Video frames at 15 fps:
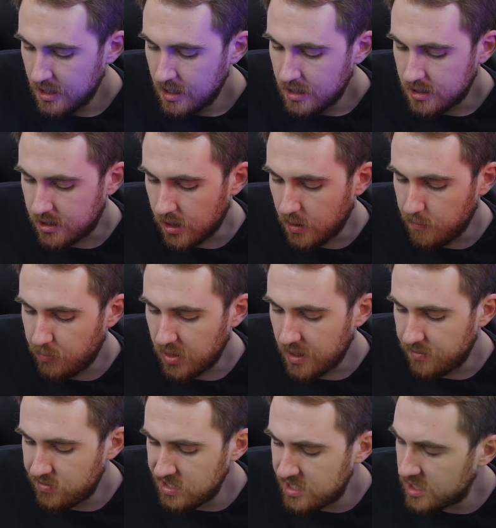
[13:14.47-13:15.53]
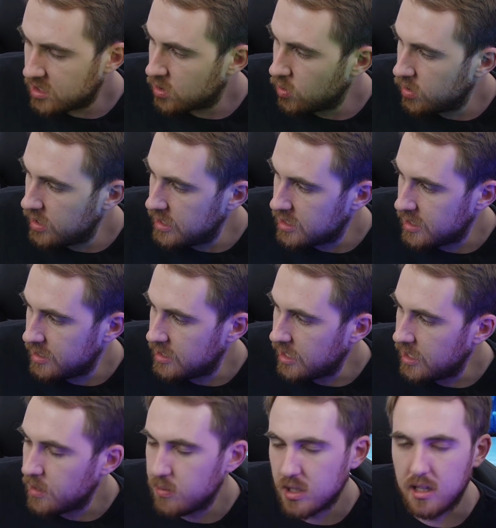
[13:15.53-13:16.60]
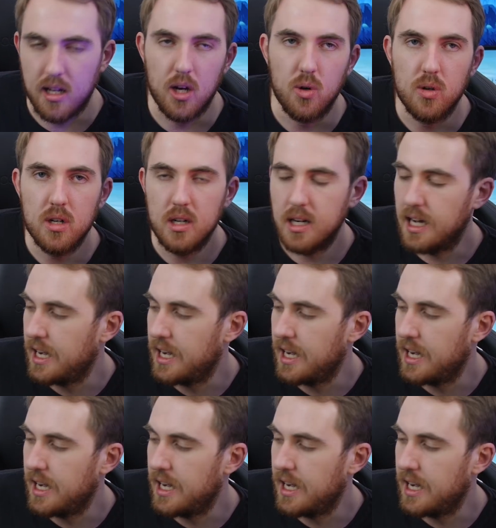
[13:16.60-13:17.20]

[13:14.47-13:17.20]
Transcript: So the physics score is a tiny bit lower,